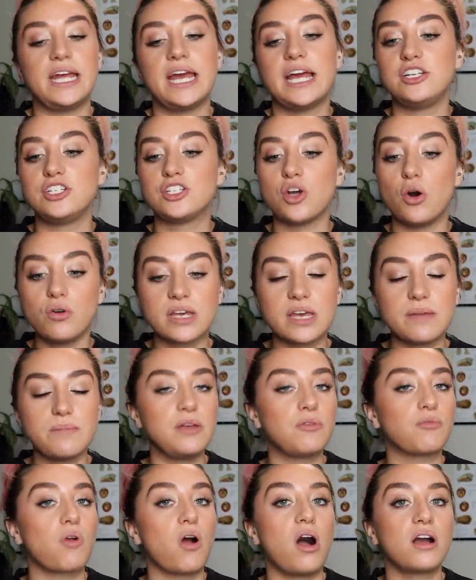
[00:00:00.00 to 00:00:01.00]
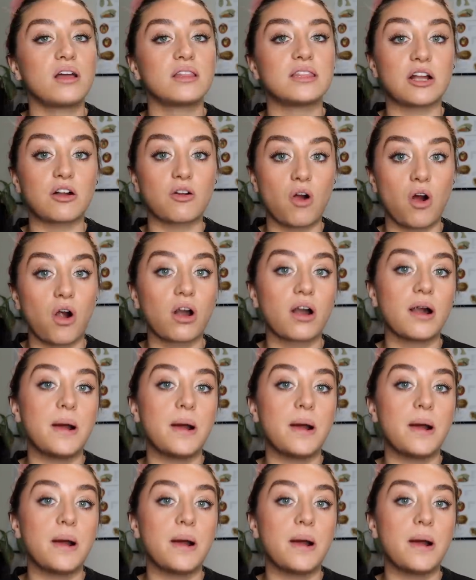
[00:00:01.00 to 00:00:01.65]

And don't get me wrong, there are